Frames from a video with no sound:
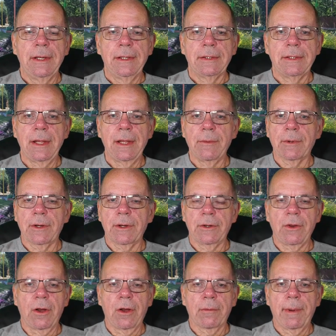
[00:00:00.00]
Today we're going to
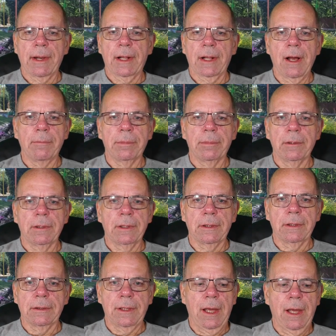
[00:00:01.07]
talk about a couple
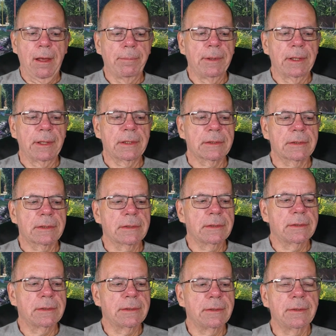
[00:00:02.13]
little topics.
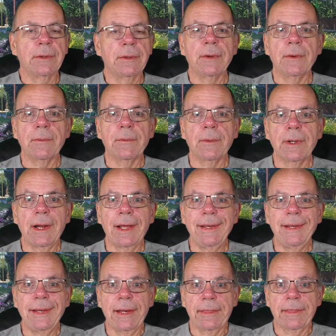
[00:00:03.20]
One, I
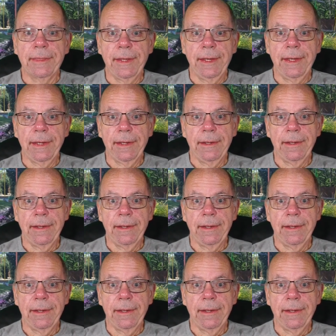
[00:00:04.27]
did a thing,